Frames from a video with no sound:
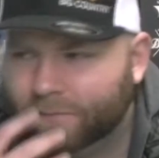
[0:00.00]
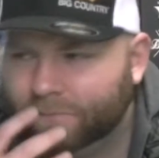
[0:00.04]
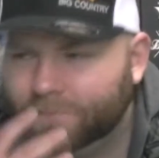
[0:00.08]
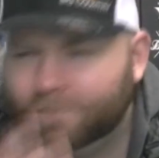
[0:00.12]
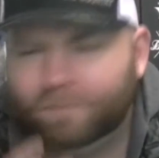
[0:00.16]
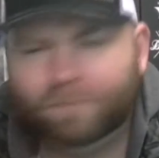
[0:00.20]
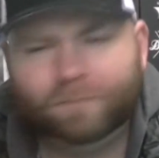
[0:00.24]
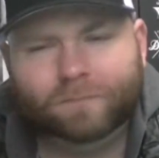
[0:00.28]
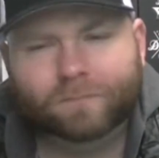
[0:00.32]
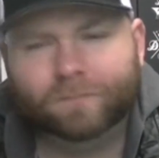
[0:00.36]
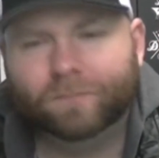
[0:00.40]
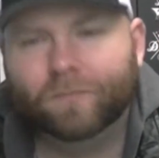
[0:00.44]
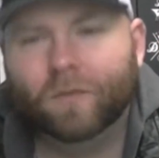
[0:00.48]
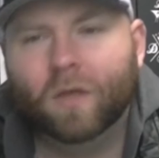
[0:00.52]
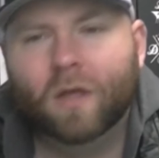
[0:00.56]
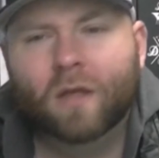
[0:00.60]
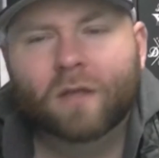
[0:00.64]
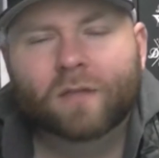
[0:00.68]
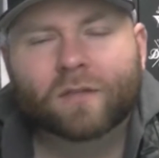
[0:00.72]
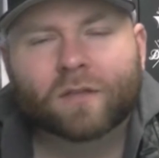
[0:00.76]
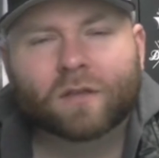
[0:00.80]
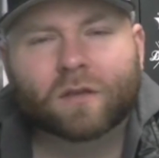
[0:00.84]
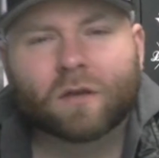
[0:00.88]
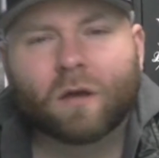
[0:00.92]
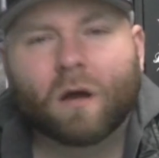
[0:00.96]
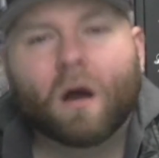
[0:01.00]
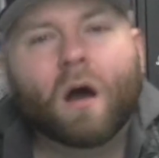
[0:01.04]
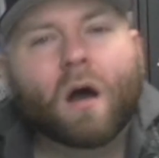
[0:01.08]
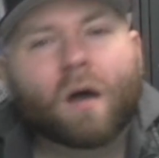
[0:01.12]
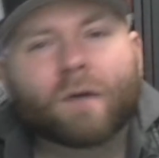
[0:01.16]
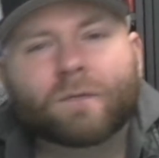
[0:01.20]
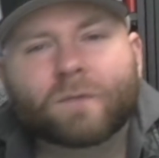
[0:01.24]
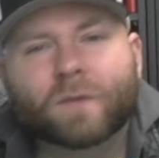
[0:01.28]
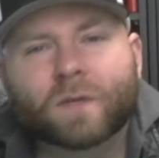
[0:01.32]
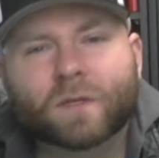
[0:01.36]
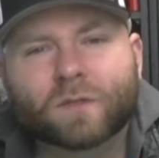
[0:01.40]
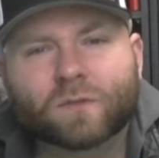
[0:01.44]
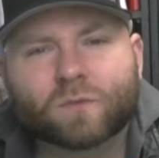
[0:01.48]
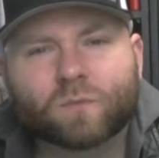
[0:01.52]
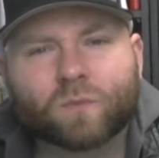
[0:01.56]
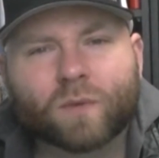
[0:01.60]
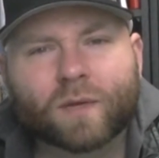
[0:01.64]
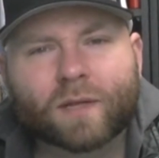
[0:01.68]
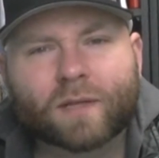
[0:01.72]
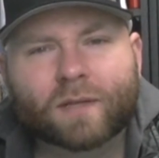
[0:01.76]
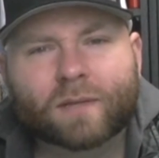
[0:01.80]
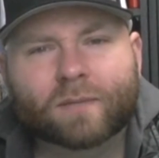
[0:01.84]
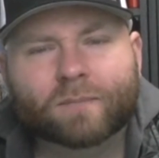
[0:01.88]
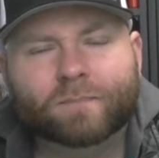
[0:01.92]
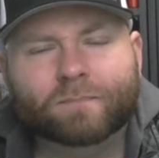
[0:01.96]
the coffee is
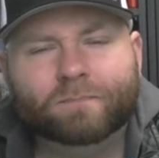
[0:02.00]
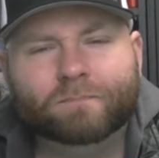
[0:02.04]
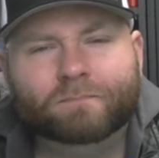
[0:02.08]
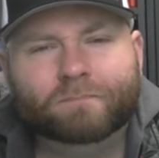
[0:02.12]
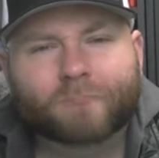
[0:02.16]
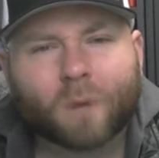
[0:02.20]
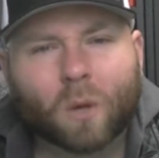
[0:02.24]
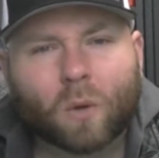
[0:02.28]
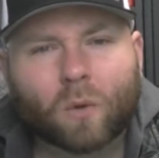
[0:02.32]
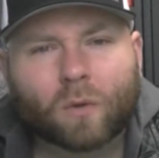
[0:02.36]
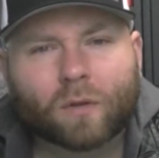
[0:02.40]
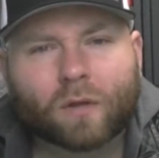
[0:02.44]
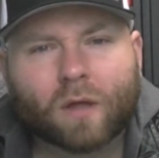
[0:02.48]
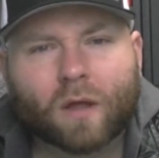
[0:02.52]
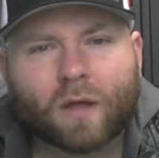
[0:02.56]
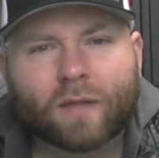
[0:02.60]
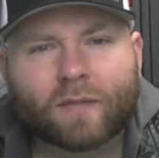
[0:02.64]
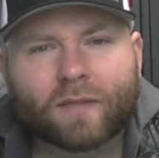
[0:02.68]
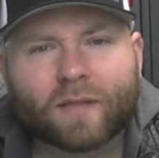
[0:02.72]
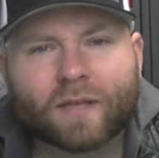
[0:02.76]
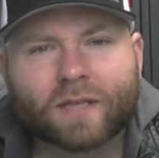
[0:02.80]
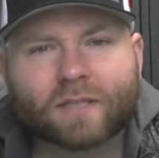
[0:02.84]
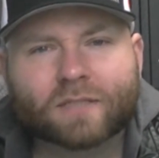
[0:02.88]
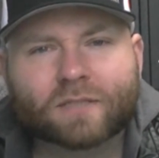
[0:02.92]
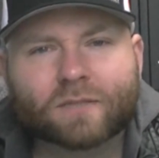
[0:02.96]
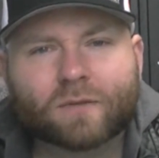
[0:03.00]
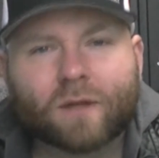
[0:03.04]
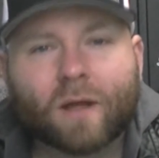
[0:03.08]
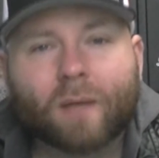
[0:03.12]
really bold on this.